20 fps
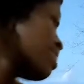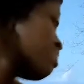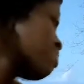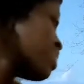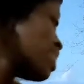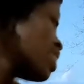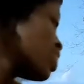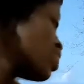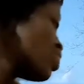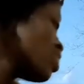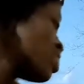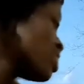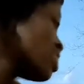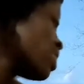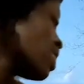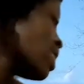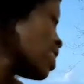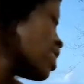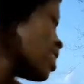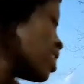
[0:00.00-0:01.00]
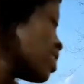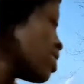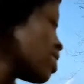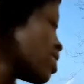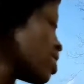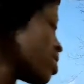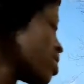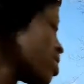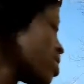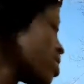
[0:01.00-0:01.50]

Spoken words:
matrix A